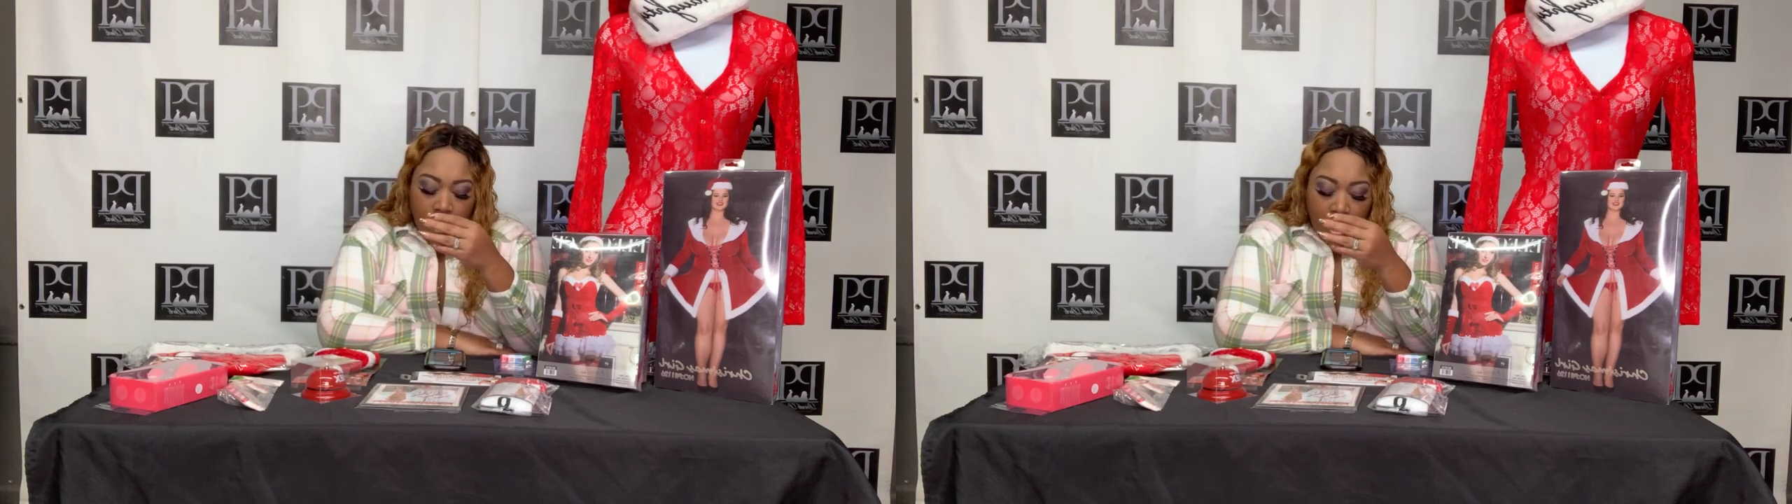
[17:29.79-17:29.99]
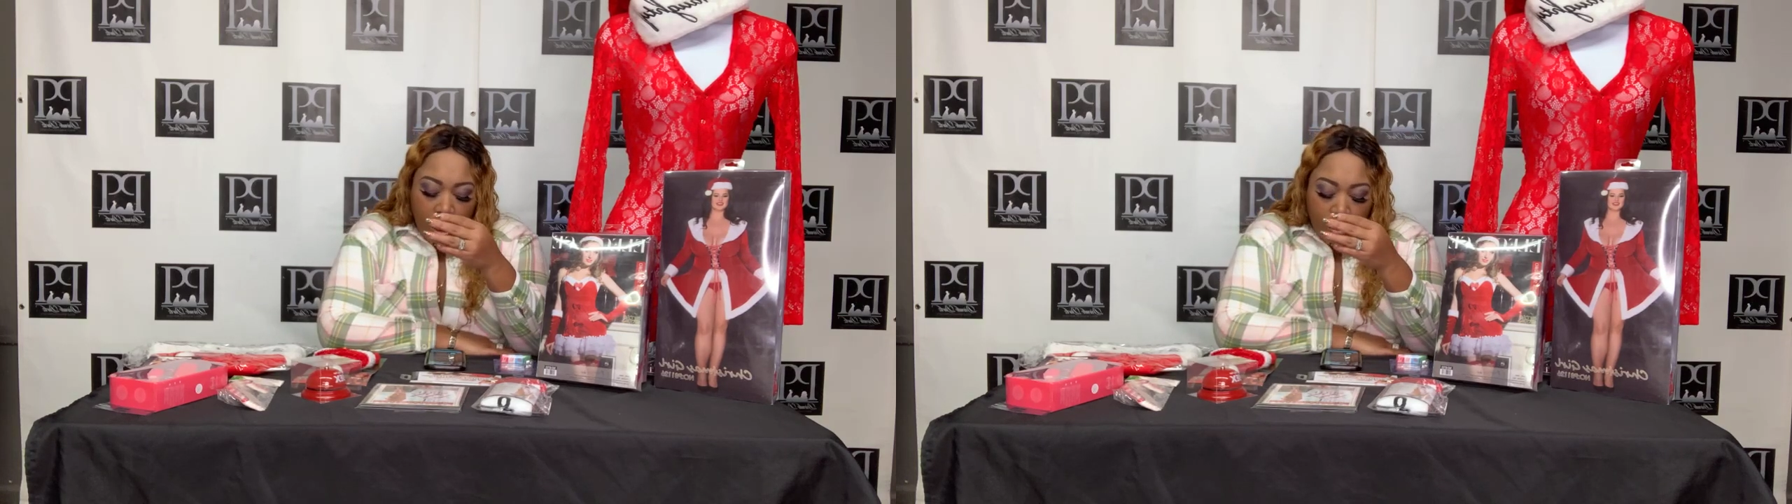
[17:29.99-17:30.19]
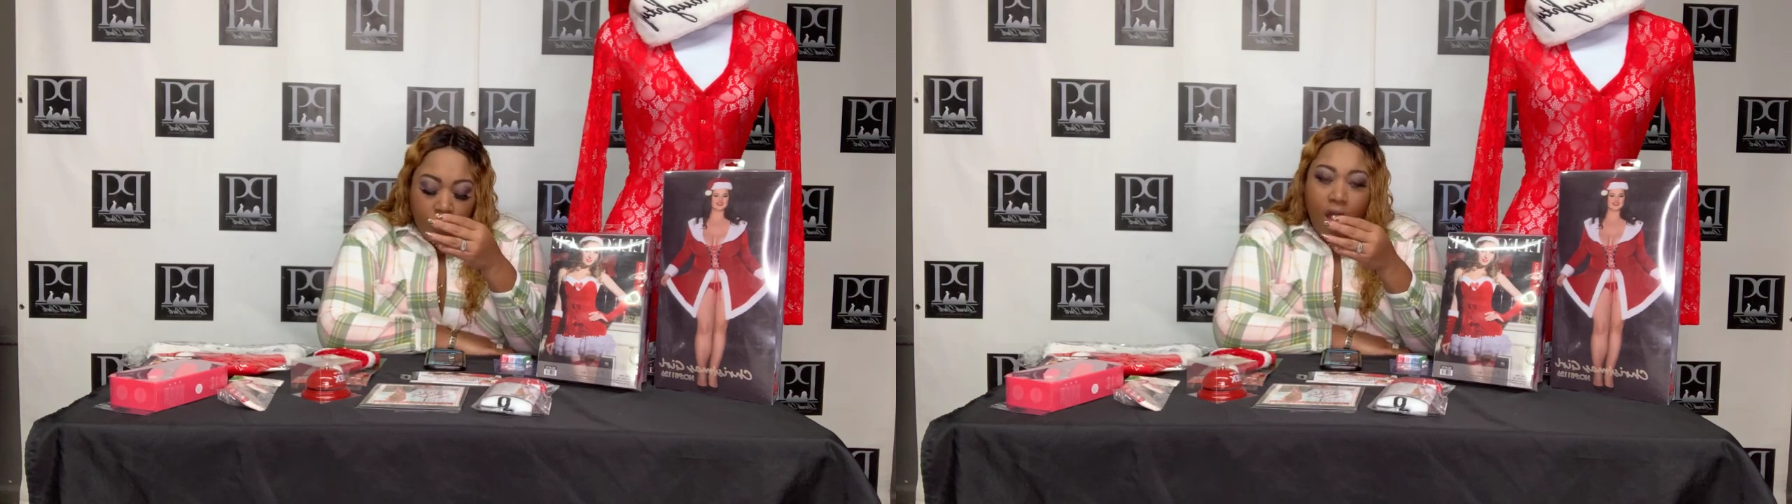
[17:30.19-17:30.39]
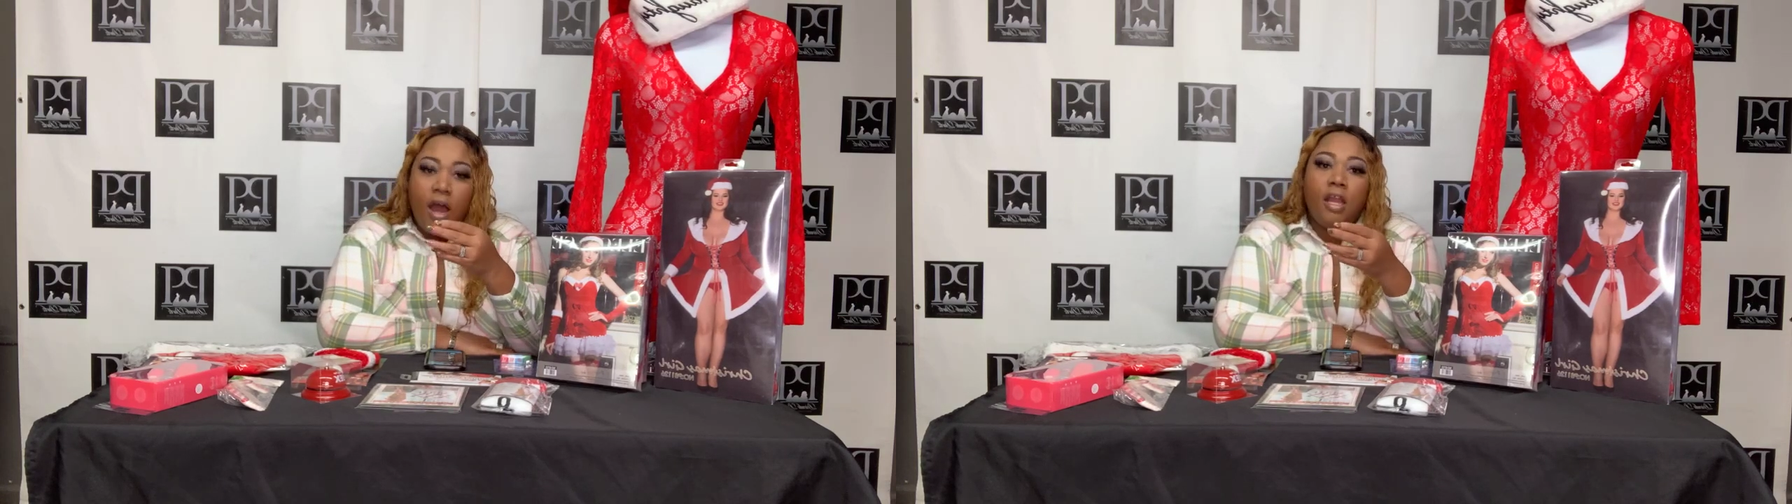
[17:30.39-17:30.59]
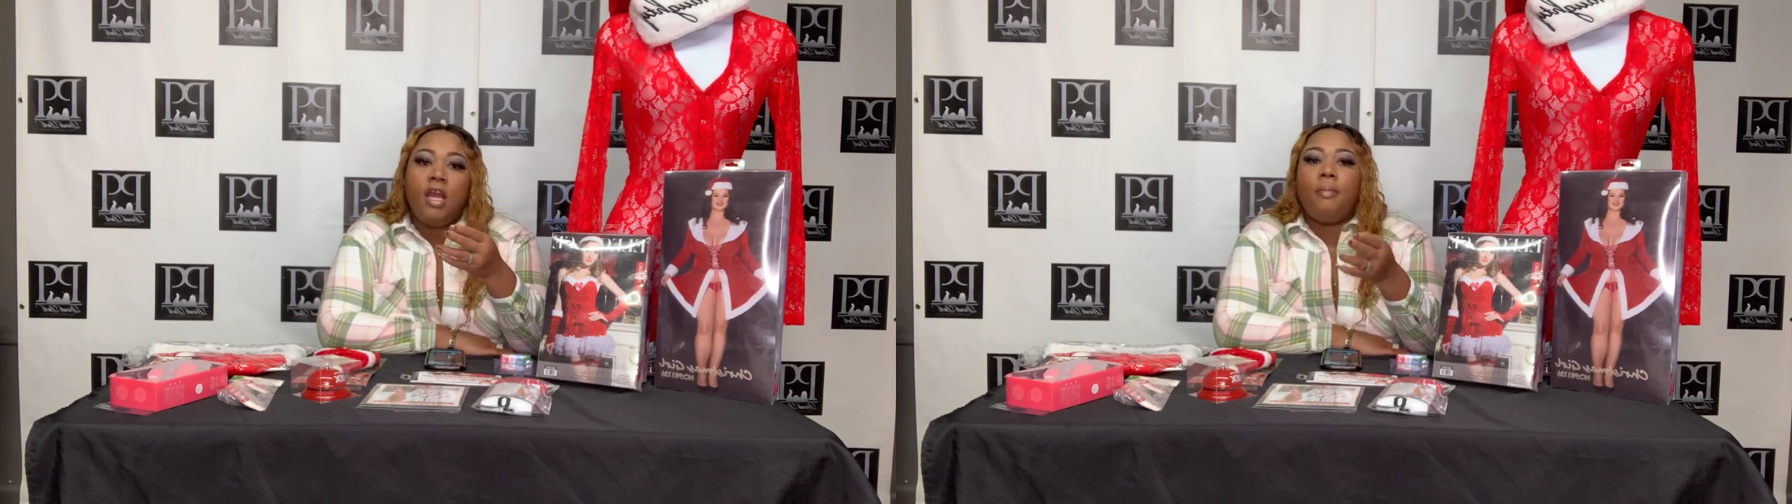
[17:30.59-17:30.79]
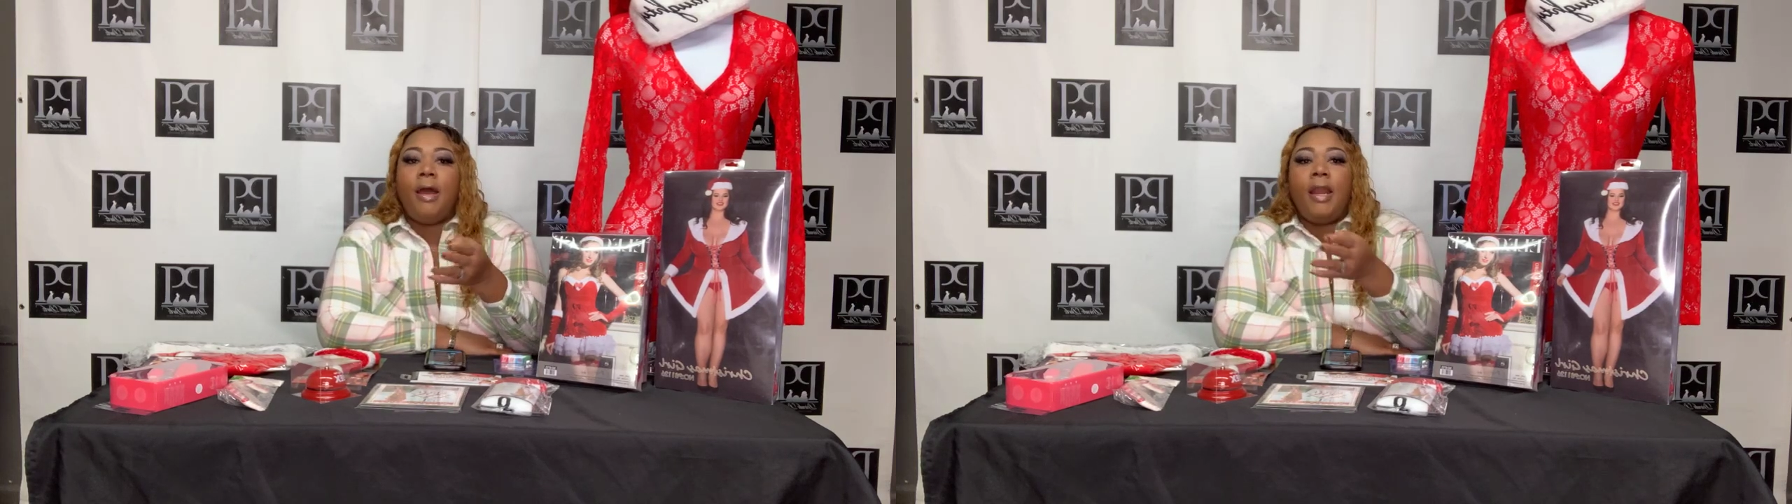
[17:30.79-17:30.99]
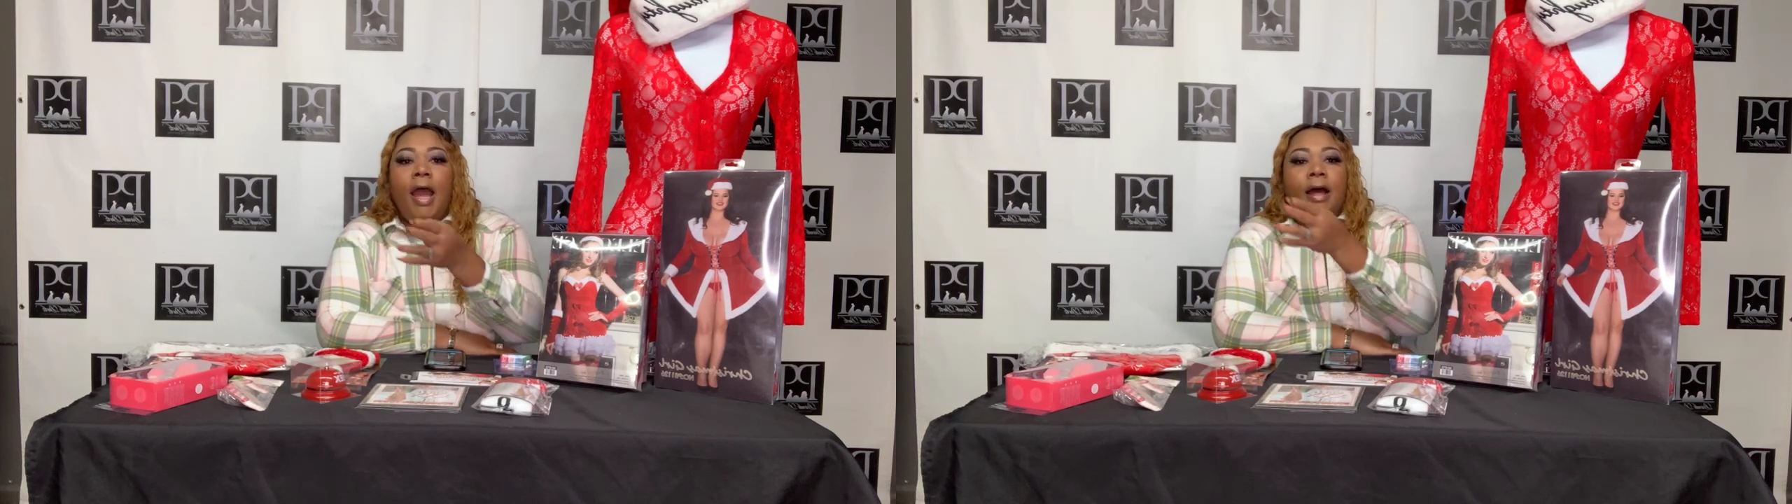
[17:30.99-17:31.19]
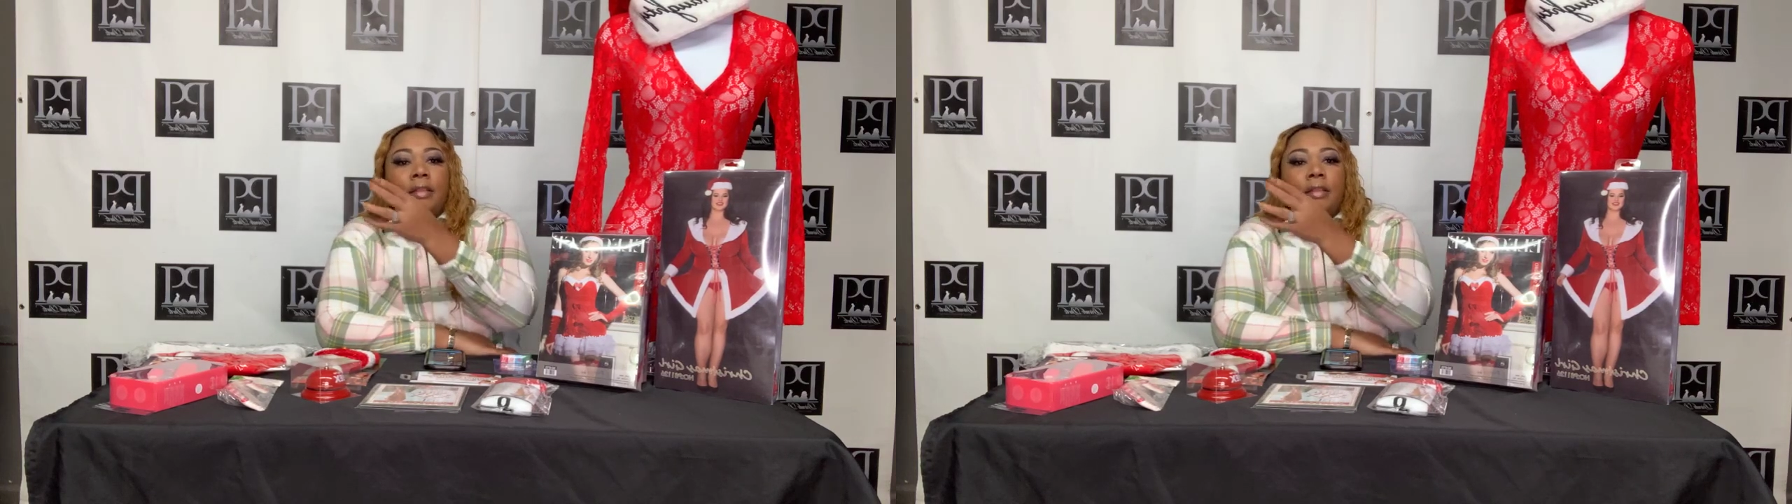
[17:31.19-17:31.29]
And you call everybody out